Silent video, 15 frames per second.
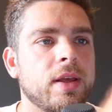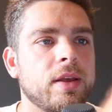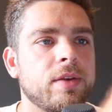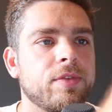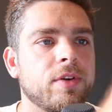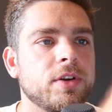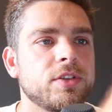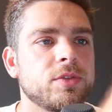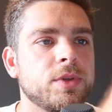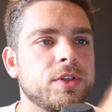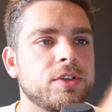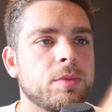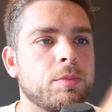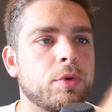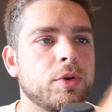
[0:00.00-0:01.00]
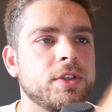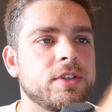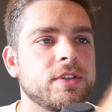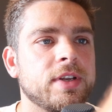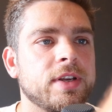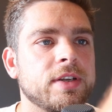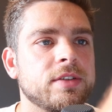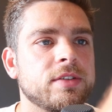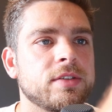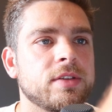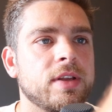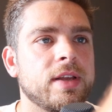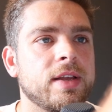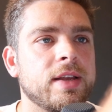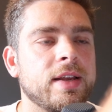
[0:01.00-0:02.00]
If I switch to 0.6,
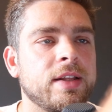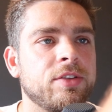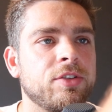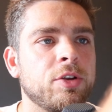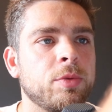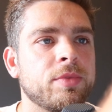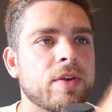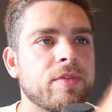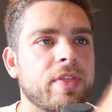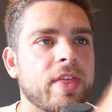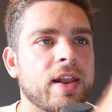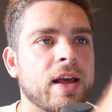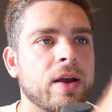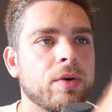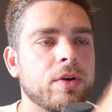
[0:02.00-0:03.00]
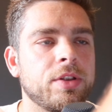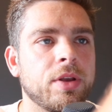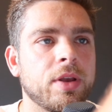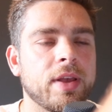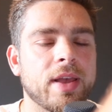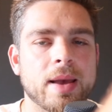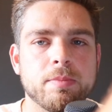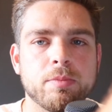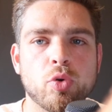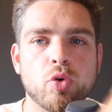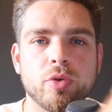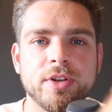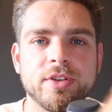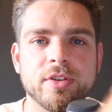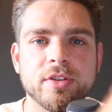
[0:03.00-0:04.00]
it zooms everything out and you can get
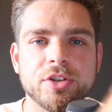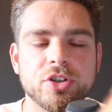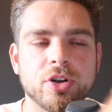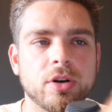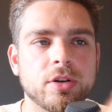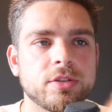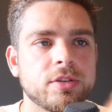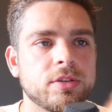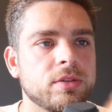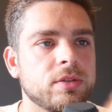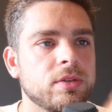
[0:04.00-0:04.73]
more into the shot.